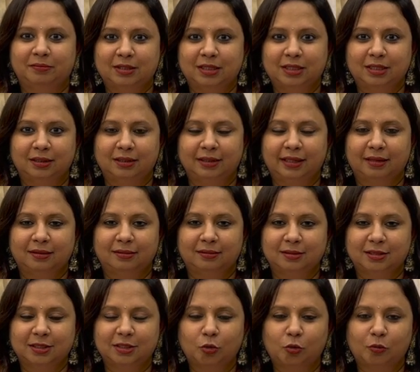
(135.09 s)
See,
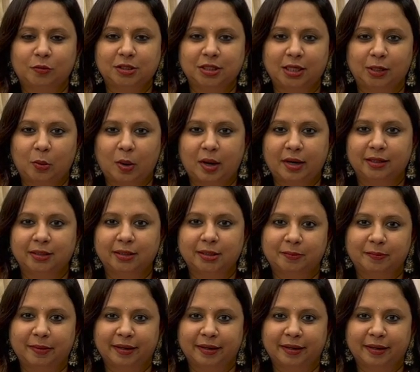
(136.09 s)
there's so much advantage